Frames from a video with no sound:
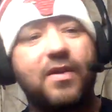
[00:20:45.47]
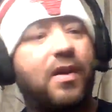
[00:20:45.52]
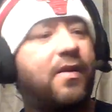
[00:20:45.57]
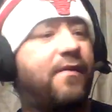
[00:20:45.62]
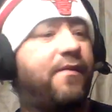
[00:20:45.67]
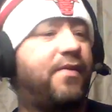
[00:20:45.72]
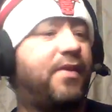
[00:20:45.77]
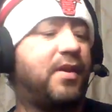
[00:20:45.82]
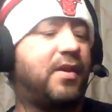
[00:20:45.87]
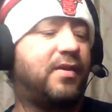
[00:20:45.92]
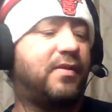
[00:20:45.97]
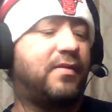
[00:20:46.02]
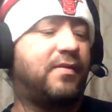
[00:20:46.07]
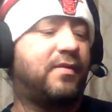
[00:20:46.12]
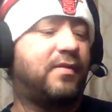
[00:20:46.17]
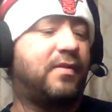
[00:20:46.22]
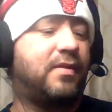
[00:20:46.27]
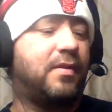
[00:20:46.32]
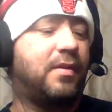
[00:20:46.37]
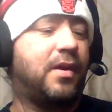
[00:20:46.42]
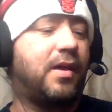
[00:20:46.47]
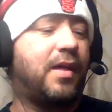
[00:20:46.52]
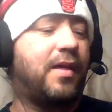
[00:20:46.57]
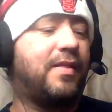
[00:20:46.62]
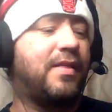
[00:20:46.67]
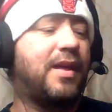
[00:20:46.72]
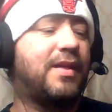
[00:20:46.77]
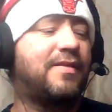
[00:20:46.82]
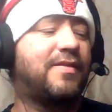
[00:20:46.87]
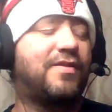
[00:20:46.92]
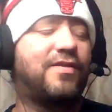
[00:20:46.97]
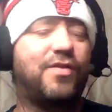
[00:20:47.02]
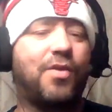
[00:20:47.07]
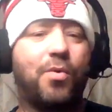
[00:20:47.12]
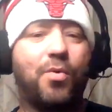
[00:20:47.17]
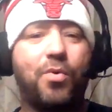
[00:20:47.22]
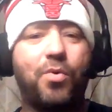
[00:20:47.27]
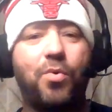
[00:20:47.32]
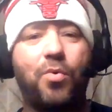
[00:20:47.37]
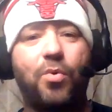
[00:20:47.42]
of this, that's
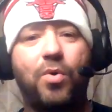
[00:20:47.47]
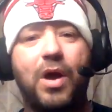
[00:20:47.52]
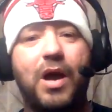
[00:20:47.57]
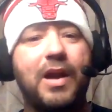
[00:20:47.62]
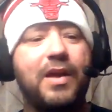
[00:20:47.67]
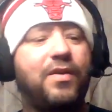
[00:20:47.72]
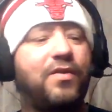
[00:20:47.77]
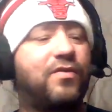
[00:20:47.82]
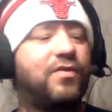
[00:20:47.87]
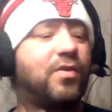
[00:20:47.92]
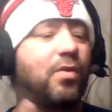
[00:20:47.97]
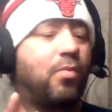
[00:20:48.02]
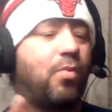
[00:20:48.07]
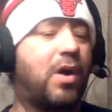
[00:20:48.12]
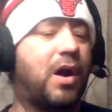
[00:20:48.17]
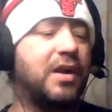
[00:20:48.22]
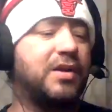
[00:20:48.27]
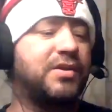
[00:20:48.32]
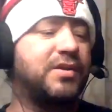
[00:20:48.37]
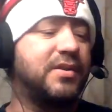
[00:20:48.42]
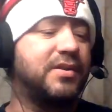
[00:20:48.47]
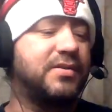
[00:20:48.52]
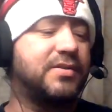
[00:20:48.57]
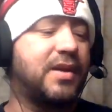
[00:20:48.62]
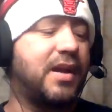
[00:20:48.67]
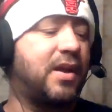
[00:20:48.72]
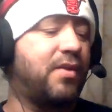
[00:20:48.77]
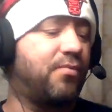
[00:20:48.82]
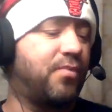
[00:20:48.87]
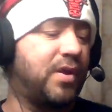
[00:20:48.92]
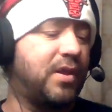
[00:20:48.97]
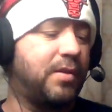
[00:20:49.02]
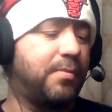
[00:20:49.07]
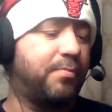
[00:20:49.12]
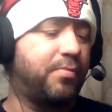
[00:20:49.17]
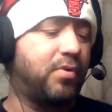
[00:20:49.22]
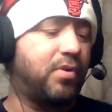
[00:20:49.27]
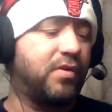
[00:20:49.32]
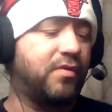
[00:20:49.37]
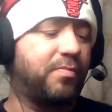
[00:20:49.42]
so cool. I used to watch this and read the
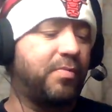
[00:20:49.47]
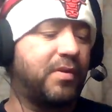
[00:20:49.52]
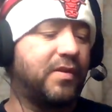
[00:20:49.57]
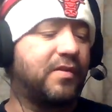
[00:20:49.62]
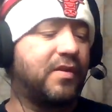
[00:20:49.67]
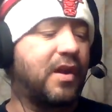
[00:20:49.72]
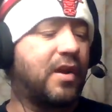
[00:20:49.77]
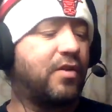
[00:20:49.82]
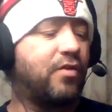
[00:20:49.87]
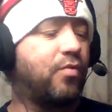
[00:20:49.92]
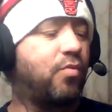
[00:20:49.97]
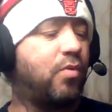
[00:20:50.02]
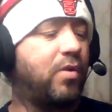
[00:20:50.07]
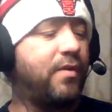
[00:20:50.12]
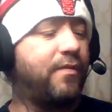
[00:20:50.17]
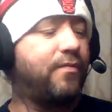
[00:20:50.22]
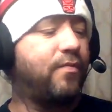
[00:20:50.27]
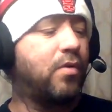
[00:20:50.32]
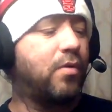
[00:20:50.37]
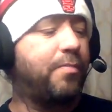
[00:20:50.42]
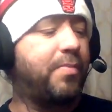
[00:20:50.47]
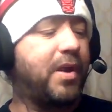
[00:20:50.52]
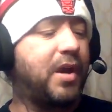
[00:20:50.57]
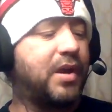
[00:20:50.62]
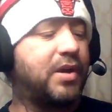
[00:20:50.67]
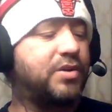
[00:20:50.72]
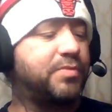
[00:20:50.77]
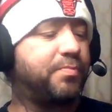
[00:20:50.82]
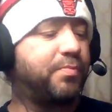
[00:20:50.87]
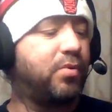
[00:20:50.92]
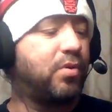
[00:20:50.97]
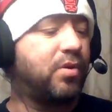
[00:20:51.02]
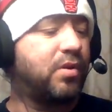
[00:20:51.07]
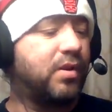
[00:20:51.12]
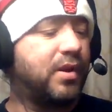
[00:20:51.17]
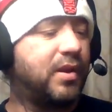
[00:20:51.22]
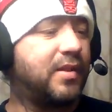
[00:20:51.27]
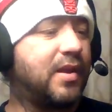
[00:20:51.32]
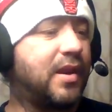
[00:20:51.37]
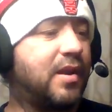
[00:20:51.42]
books, but it's got a 24-page
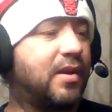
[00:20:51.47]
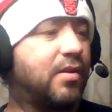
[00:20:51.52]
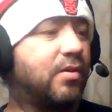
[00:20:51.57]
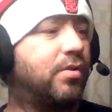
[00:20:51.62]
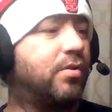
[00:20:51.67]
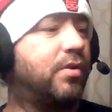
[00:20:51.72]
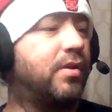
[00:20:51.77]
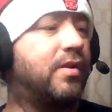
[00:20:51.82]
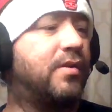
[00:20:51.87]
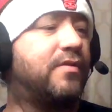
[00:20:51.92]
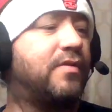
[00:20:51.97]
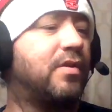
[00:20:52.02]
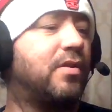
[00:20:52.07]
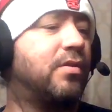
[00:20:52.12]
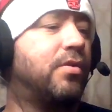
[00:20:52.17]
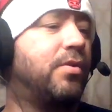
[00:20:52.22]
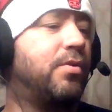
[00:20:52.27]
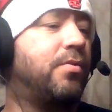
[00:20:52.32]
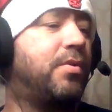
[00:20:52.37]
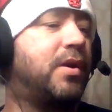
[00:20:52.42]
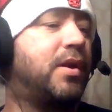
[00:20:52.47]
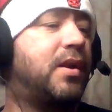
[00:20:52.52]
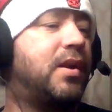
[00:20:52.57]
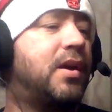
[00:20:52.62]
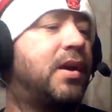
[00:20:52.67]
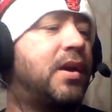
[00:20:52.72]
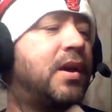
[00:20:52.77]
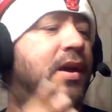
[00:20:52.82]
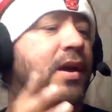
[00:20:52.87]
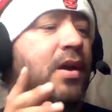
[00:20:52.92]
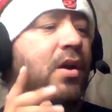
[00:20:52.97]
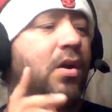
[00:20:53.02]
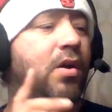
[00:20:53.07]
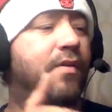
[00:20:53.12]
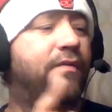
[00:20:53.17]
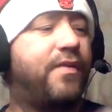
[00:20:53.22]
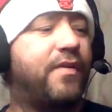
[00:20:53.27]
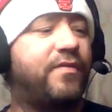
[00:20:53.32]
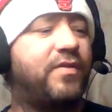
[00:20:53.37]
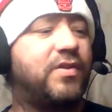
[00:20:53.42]
booklet that it's included,
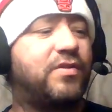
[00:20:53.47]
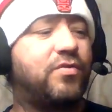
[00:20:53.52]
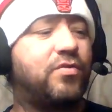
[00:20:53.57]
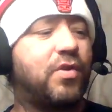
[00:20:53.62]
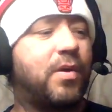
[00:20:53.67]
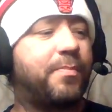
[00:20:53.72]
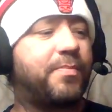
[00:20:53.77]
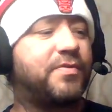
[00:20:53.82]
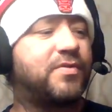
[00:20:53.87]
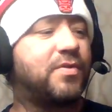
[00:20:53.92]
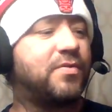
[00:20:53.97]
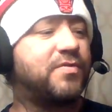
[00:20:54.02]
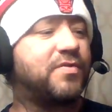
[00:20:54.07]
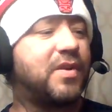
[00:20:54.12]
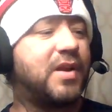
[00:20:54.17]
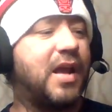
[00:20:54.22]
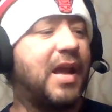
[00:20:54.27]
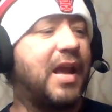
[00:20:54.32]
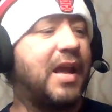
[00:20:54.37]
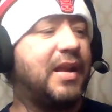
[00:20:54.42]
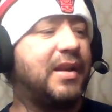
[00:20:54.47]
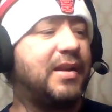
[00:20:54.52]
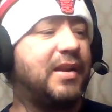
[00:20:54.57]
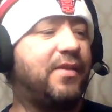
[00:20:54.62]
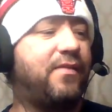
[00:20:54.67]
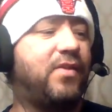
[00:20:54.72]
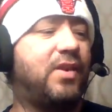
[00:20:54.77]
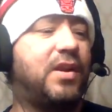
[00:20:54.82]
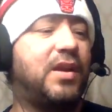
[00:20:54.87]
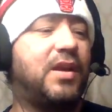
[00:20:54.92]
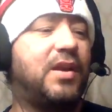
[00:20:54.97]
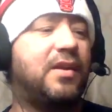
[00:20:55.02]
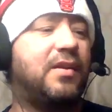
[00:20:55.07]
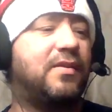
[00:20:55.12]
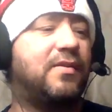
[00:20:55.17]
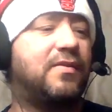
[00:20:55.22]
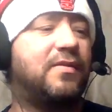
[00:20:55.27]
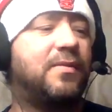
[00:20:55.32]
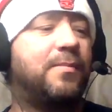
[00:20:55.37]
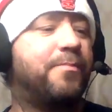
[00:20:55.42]
52 episodes on 8
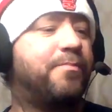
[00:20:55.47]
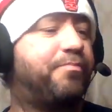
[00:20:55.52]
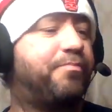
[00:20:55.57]
DVDs.